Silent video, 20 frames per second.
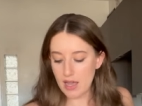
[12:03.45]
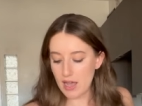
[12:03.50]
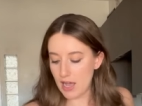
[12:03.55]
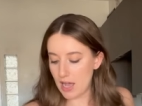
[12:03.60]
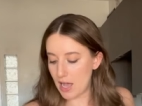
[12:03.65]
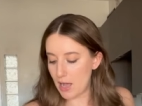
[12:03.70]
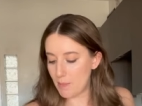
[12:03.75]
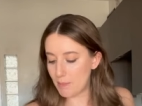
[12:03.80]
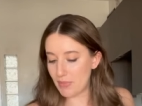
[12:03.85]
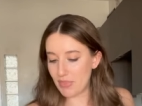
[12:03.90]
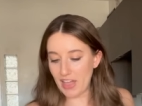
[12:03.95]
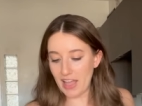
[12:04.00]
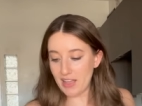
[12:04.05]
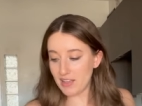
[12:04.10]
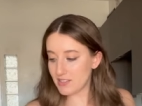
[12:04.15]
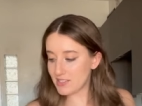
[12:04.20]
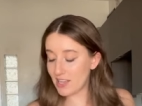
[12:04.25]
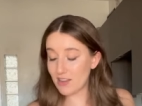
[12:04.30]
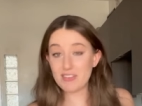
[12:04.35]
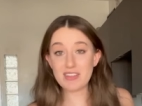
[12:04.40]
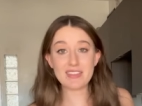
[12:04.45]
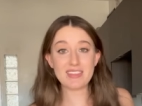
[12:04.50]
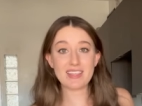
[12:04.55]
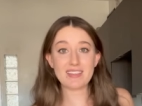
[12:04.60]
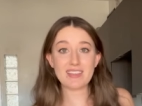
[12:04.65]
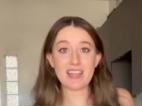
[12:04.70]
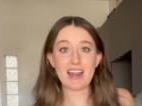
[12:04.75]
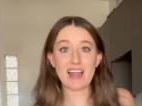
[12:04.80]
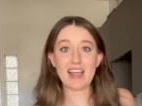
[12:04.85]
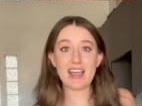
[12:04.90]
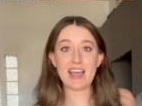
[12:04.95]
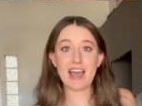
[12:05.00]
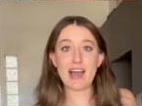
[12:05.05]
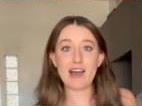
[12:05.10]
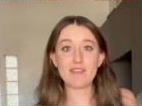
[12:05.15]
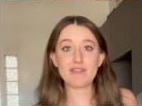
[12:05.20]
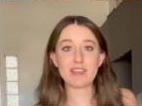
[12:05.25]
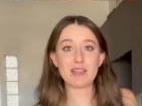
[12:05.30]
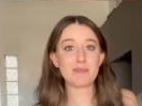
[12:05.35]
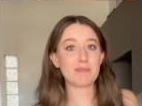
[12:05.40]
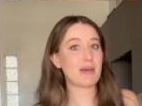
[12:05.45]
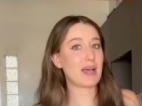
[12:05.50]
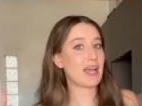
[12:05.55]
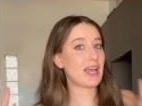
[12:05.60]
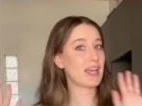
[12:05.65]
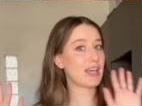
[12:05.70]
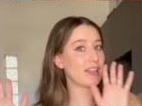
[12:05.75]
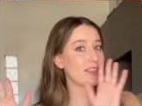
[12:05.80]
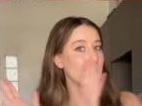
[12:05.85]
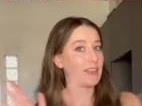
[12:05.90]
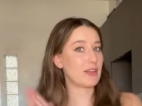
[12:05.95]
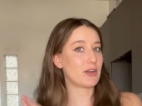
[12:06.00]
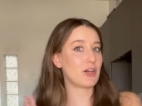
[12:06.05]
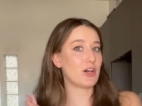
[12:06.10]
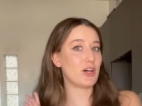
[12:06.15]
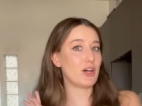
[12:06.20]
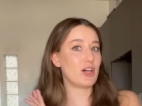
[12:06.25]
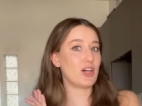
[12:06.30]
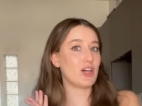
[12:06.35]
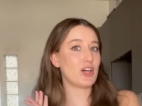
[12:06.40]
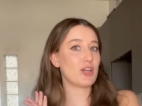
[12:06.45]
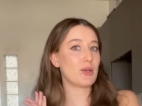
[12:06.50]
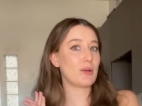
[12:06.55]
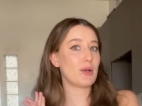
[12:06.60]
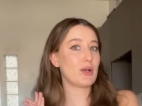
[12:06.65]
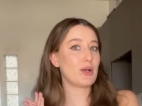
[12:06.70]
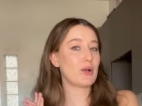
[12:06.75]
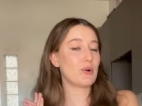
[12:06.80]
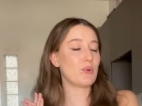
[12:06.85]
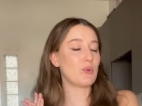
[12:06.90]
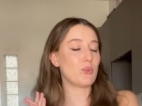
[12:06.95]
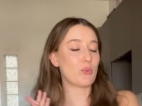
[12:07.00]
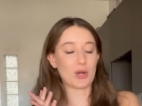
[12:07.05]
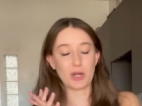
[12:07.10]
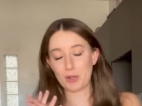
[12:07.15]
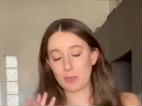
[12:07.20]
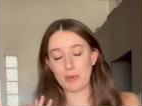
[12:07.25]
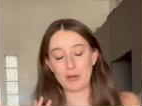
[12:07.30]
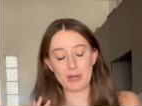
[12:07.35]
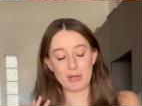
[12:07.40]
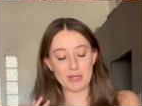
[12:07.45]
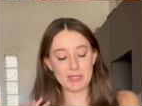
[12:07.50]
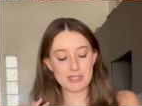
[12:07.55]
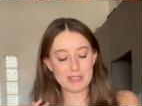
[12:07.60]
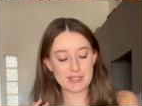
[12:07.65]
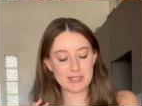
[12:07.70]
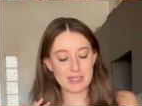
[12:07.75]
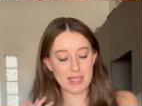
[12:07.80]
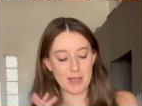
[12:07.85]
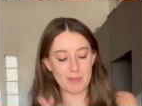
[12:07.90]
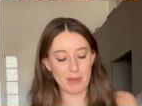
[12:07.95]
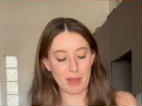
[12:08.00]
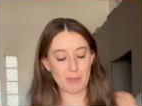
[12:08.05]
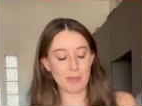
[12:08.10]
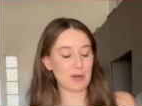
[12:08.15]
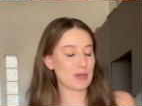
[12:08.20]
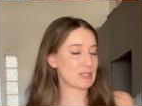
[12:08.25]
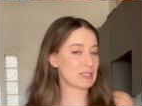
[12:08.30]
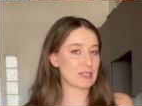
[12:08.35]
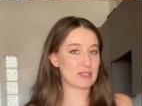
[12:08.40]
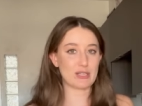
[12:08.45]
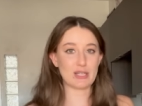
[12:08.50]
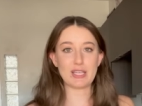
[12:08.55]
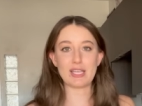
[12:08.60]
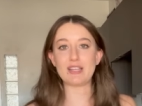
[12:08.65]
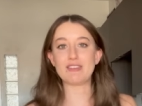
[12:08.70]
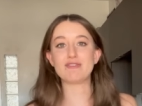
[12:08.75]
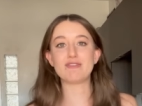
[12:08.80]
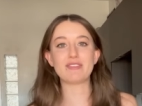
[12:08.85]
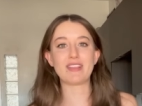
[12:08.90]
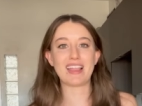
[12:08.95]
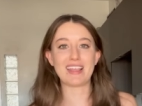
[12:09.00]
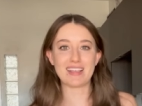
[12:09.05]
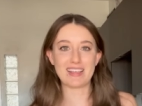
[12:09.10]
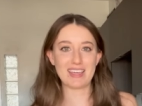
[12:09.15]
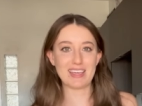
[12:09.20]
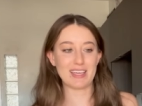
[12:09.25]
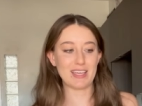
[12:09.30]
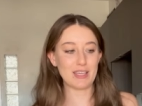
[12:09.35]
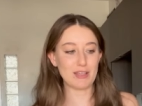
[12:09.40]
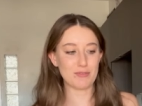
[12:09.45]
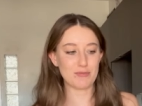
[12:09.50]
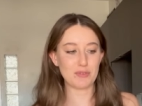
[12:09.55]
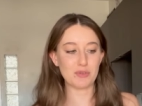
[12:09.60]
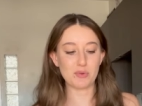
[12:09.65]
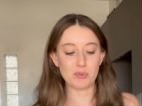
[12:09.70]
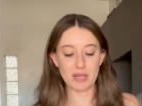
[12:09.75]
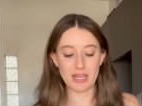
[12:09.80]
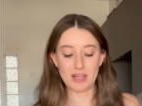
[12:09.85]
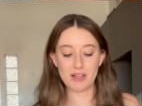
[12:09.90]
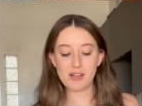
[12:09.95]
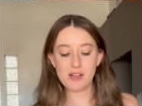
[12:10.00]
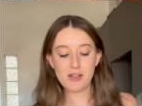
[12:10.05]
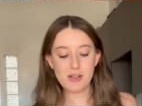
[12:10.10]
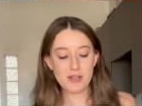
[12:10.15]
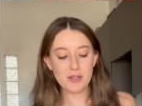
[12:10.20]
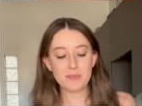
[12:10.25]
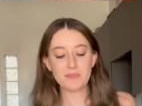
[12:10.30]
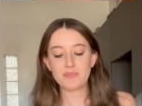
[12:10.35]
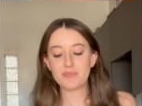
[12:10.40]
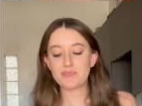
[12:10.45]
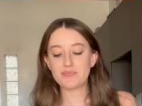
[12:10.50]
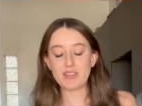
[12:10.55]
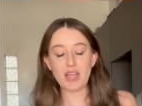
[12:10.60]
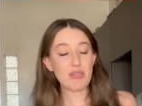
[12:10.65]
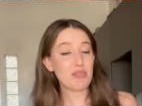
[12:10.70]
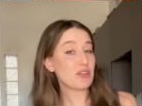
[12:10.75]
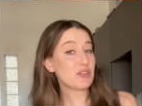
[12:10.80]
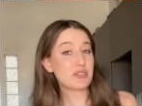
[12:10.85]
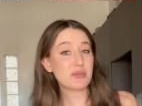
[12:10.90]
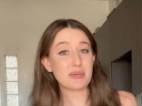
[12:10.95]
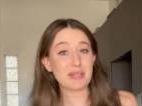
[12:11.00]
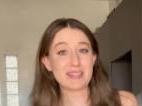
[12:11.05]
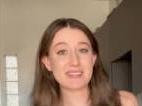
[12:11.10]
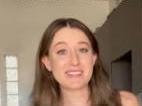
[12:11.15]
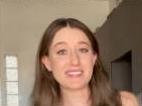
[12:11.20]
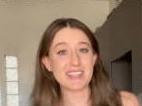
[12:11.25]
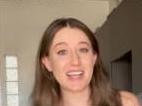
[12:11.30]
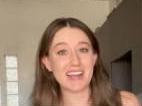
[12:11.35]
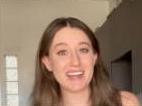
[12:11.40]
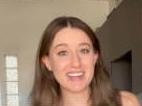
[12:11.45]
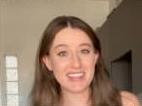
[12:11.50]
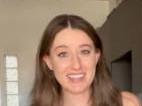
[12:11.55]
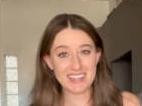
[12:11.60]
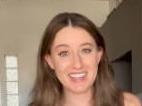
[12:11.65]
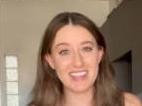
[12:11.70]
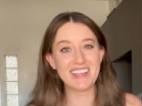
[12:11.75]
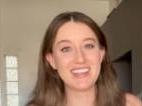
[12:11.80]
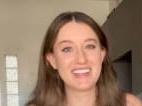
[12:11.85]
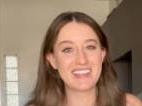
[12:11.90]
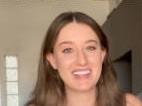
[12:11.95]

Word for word: But that is everything that I have in my little work purse, in my personal in-flight kit, if you will. Nothing too exciting.